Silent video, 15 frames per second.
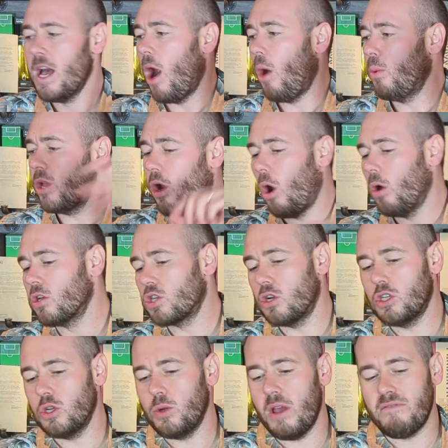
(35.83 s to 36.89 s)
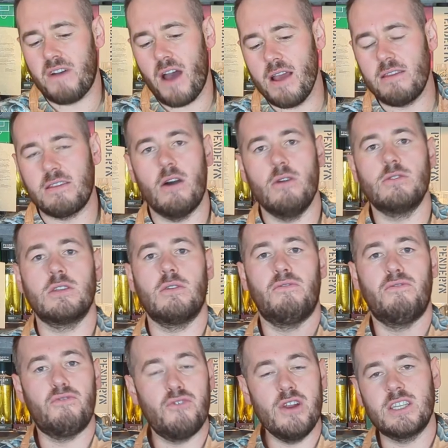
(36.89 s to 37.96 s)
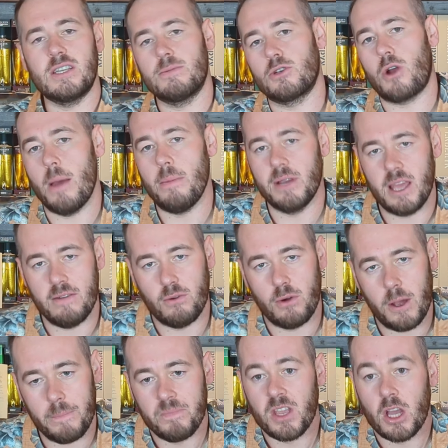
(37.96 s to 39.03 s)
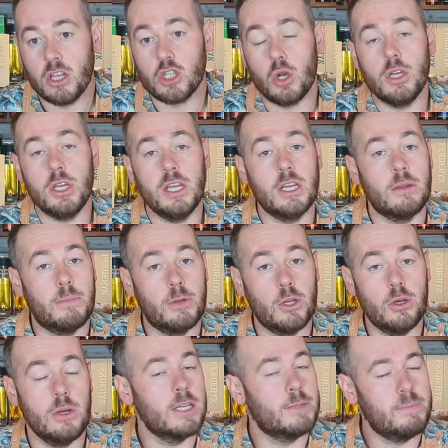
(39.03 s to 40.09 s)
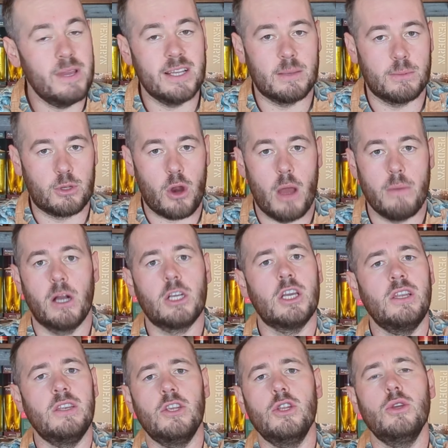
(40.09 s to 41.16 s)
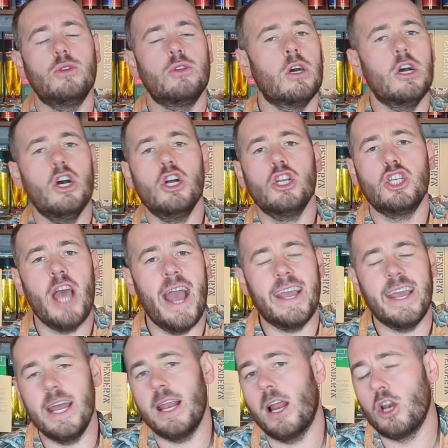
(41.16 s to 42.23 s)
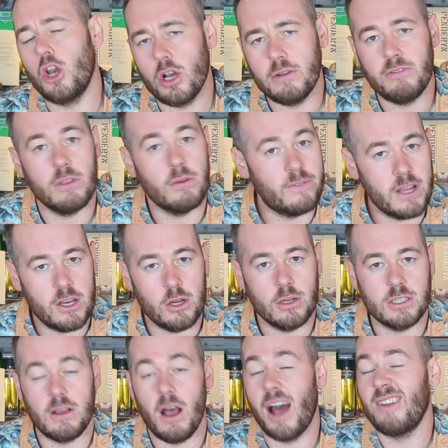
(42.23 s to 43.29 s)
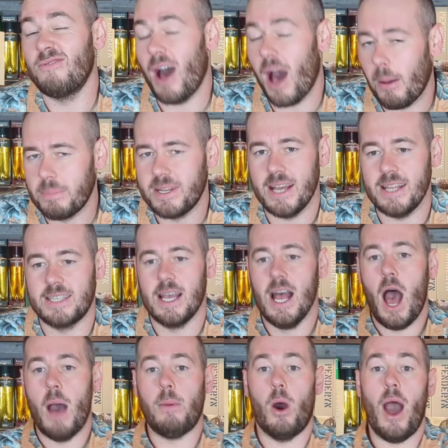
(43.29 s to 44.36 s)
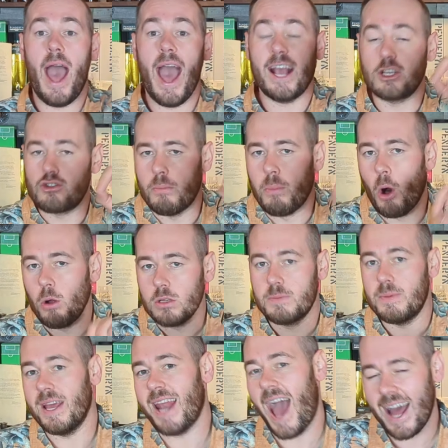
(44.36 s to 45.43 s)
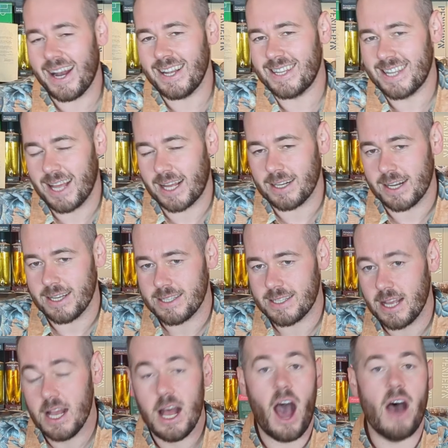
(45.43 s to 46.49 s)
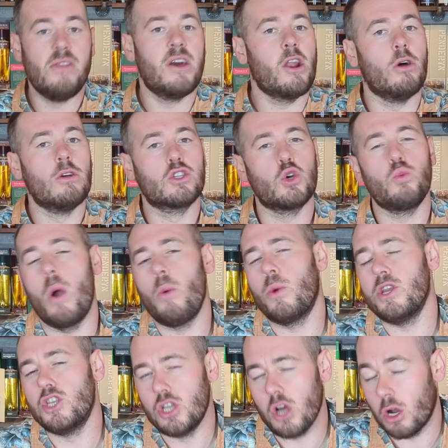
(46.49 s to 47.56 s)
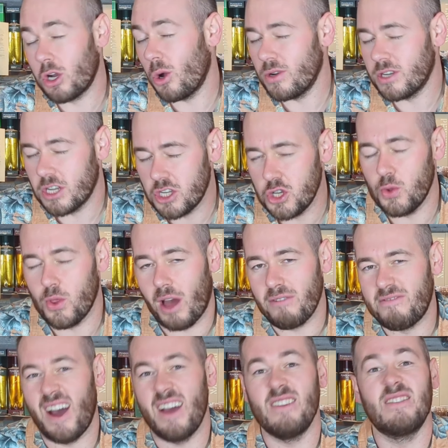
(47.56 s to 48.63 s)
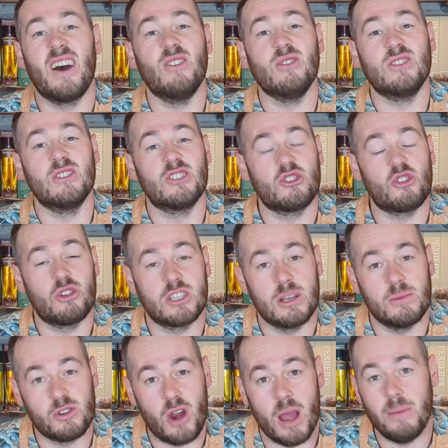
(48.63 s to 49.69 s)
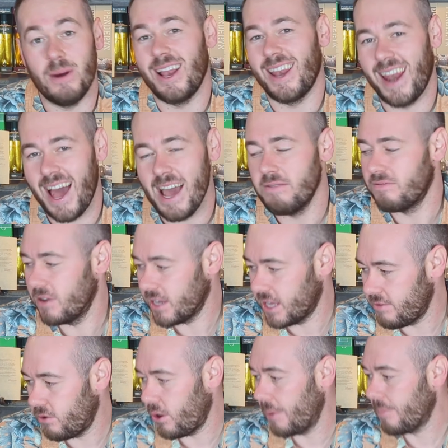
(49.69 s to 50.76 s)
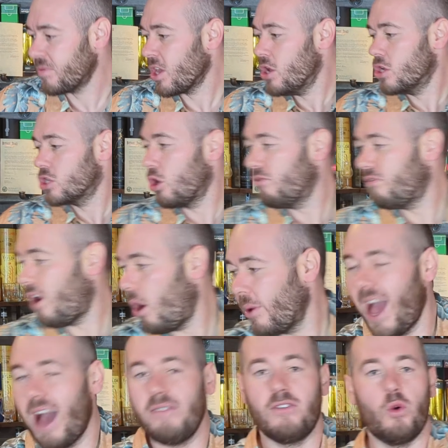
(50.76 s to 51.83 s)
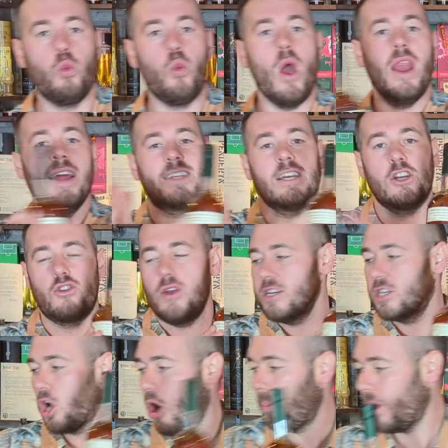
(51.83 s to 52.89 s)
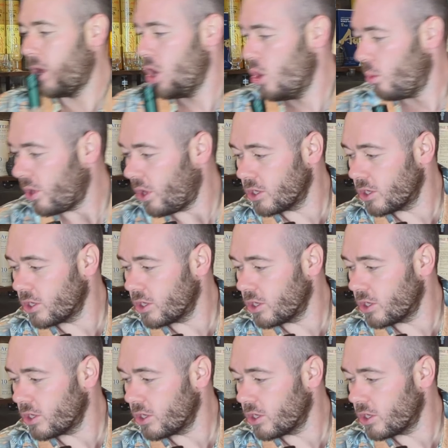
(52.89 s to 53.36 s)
And we are also doing a five thousand free subscriber giveaway, so all you need to do is be a subscriber and continue to check in and look for the videos and for updates about extra bottles being added to that list, and then also when we are going to do that five thousand subscriber live giveaway. So far we have Willett Green Top, we